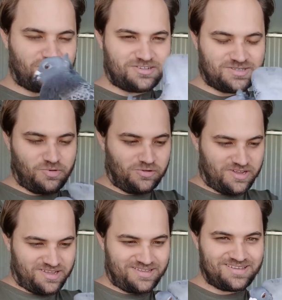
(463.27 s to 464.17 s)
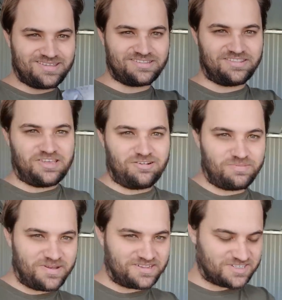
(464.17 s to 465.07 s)
lot smaller than the
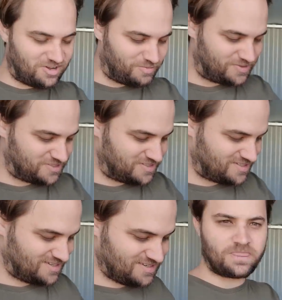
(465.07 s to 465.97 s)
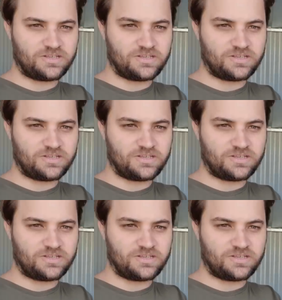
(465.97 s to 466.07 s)
European style pigeons.